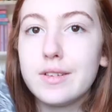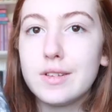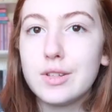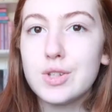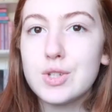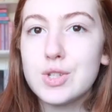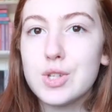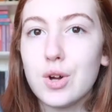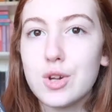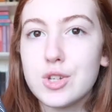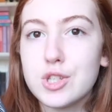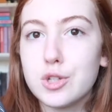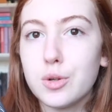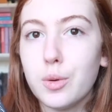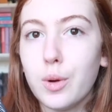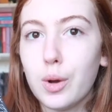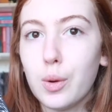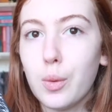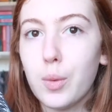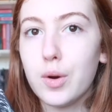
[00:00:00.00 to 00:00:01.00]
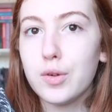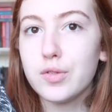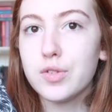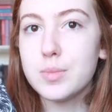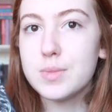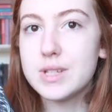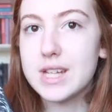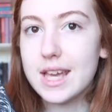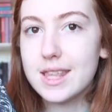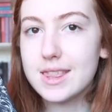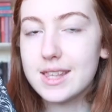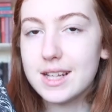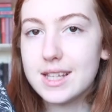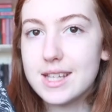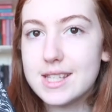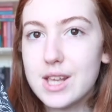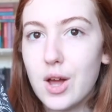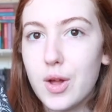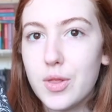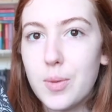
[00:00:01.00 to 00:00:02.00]
And then there's also a quote from
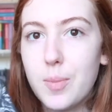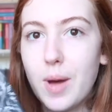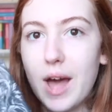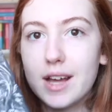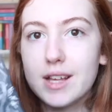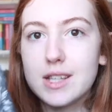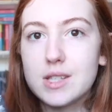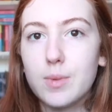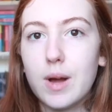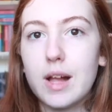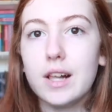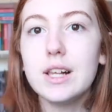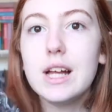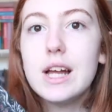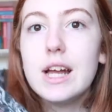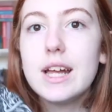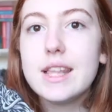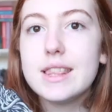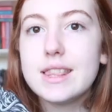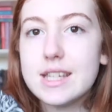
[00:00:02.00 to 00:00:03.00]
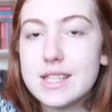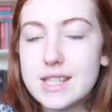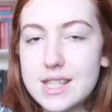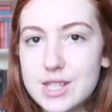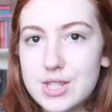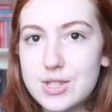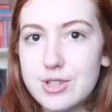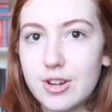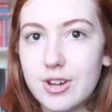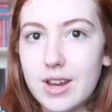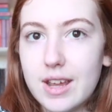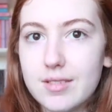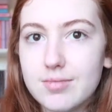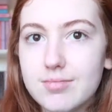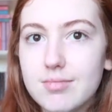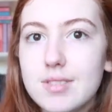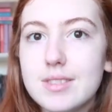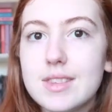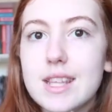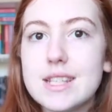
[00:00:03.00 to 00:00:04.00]
Deathless on the back as well. This is stunning.
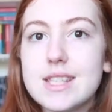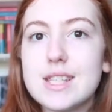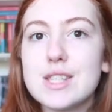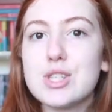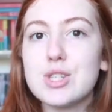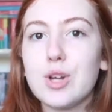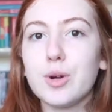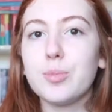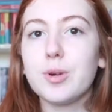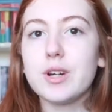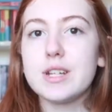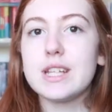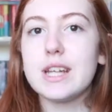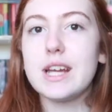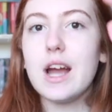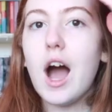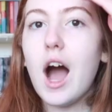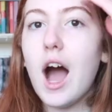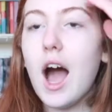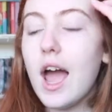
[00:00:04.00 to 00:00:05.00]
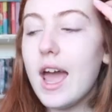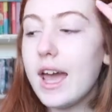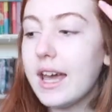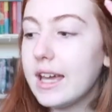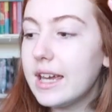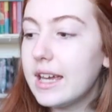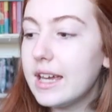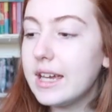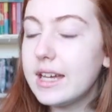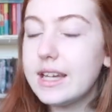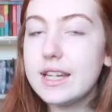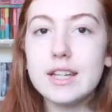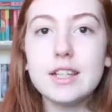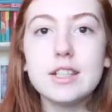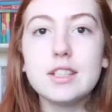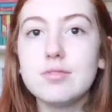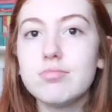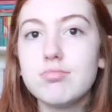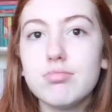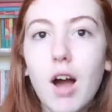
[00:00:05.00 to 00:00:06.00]
This is so pretty. I
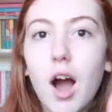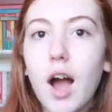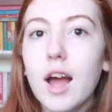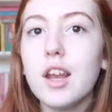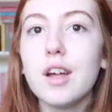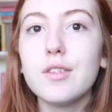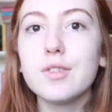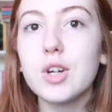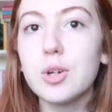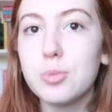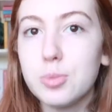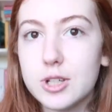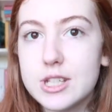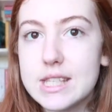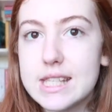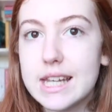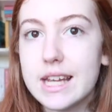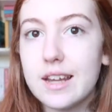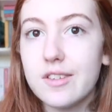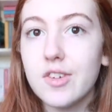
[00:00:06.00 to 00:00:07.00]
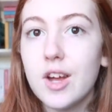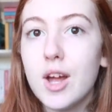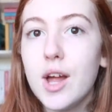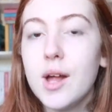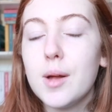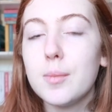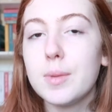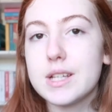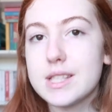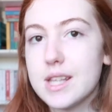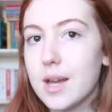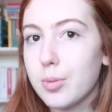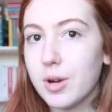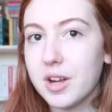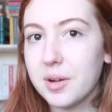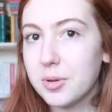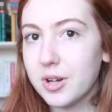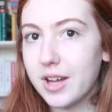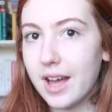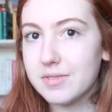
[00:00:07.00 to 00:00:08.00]
love a good book sleeve because I
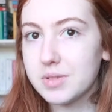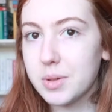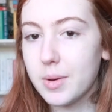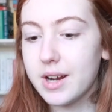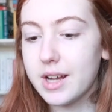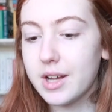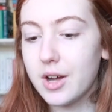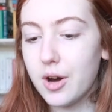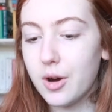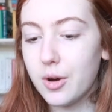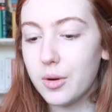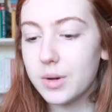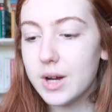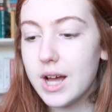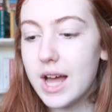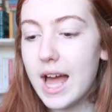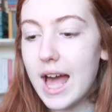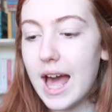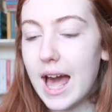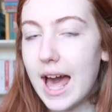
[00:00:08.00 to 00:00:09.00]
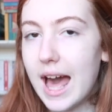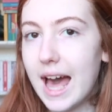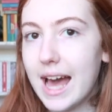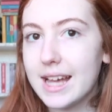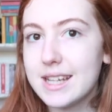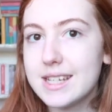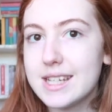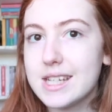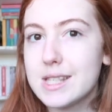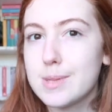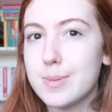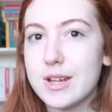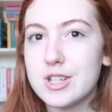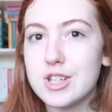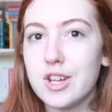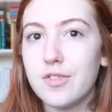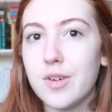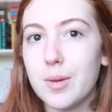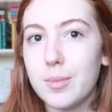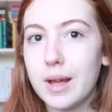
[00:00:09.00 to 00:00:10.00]
bring a book everywhere I go, and
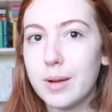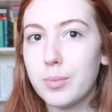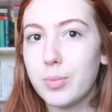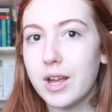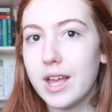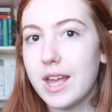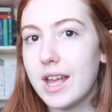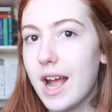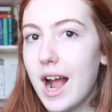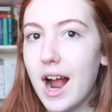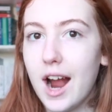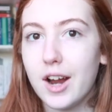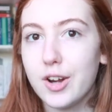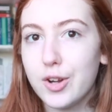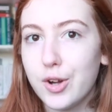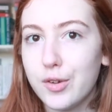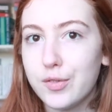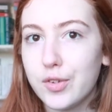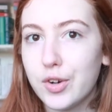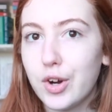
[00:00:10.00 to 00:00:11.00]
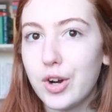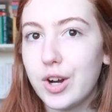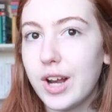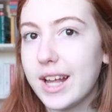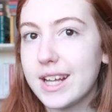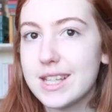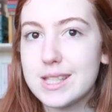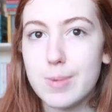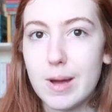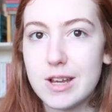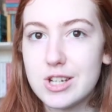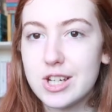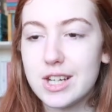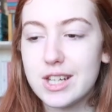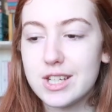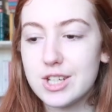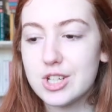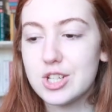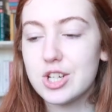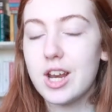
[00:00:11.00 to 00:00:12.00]
especially if I'm, like, bringing a hardcover or, like, a special
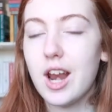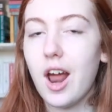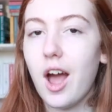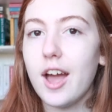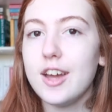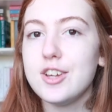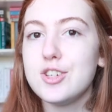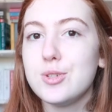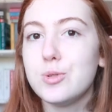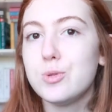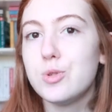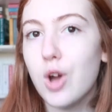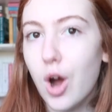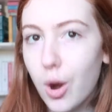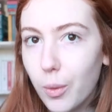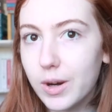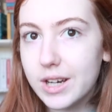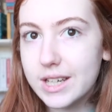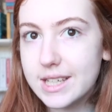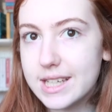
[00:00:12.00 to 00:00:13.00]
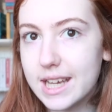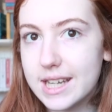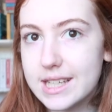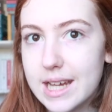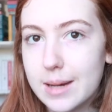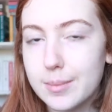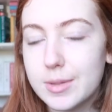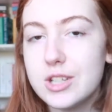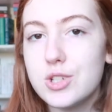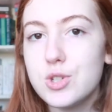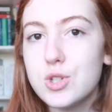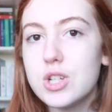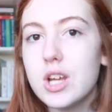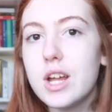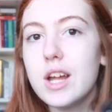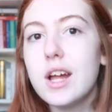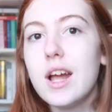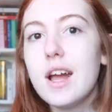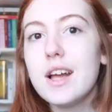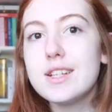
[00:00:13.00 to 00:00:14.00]
edition, I do not want it to get damaged.
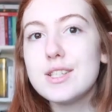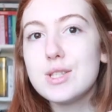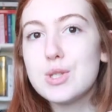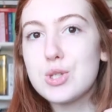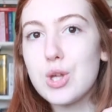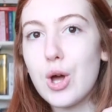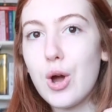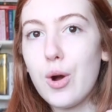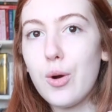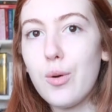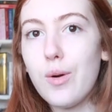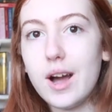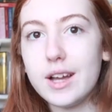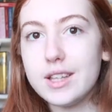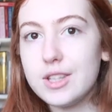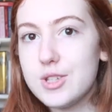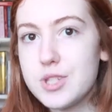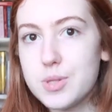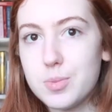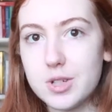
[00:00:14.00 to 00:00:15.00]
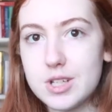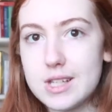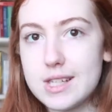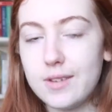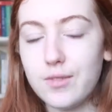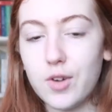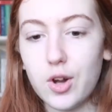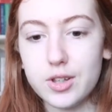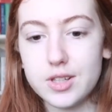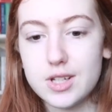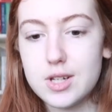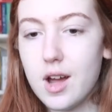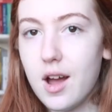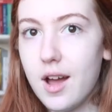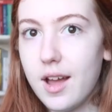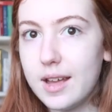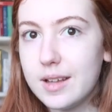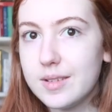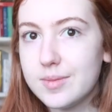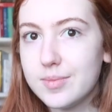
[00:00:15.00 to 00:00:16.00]
So I use a book sleeve all the
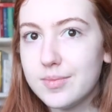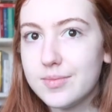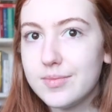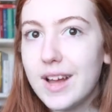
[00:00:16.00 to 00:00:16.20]
time.